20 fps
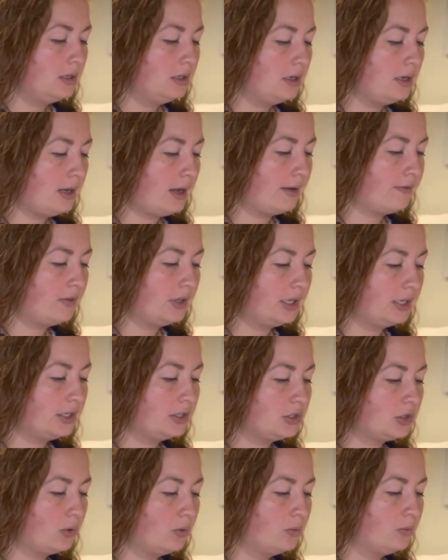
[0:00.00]
I feel like
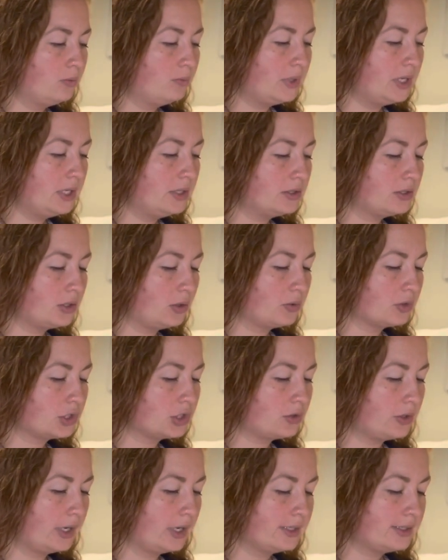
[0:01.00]
don't be so
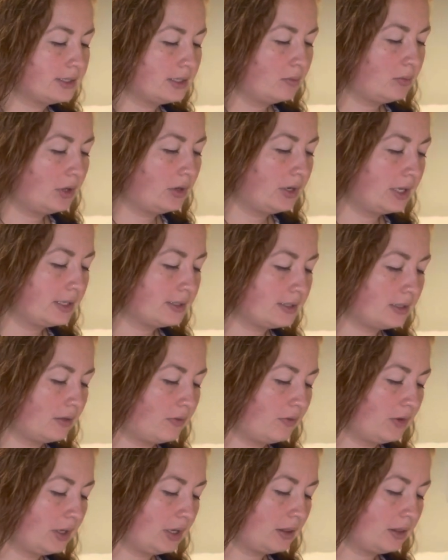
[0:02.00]
stressed about it because I
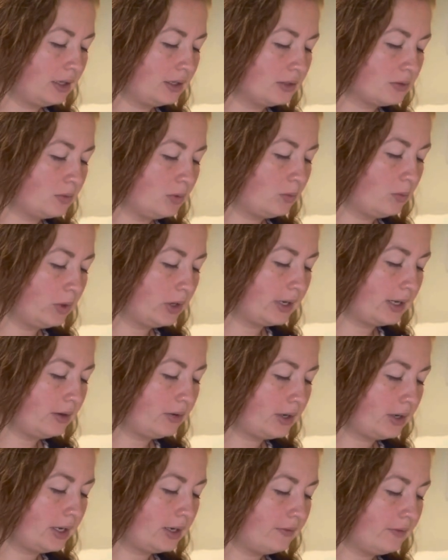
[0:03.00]
feel like things will work out
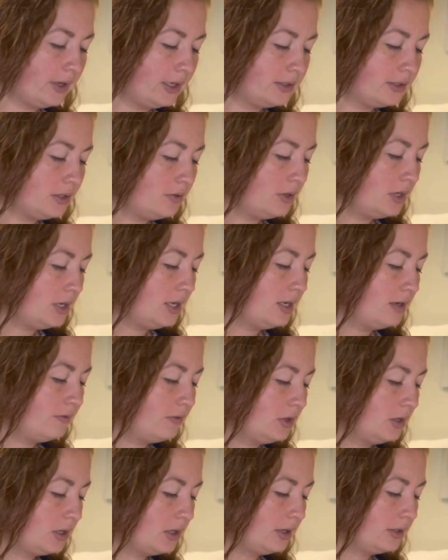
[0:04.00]
kind of as you need. If
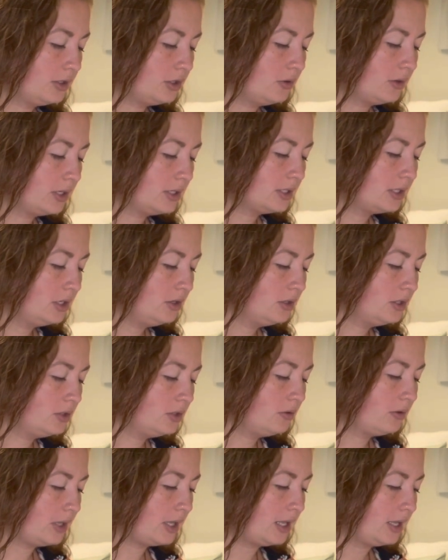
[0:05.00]
you, as you continue to do
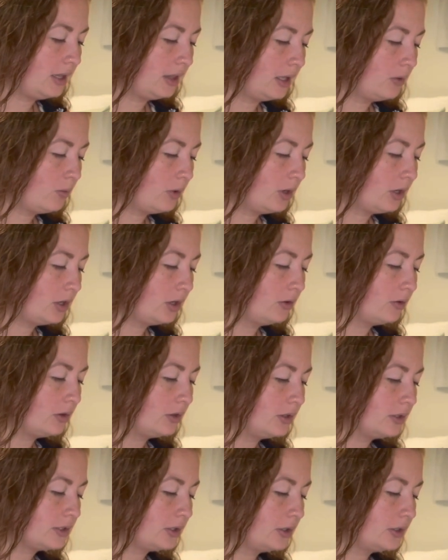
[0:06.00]
the healing work, you're going
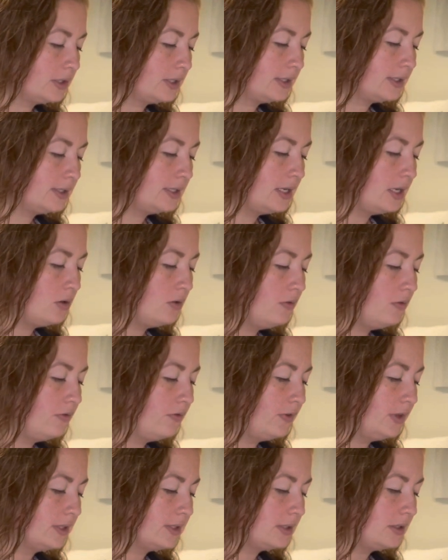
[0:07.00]
to start to see who
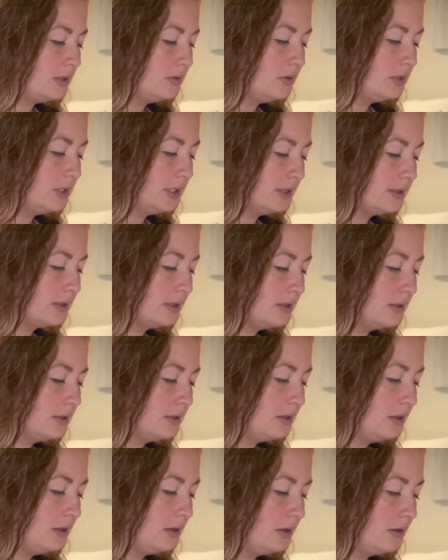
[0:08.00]
fits and who doesn't,
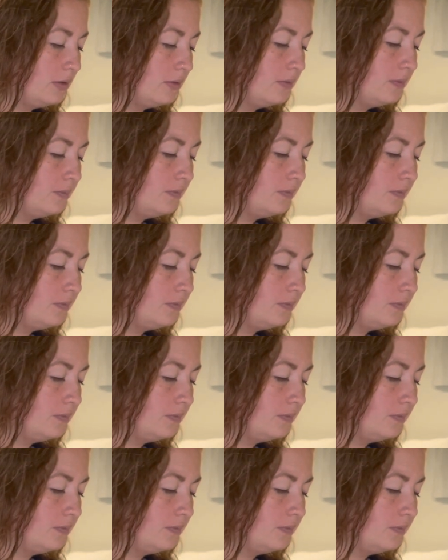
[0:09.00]
you know?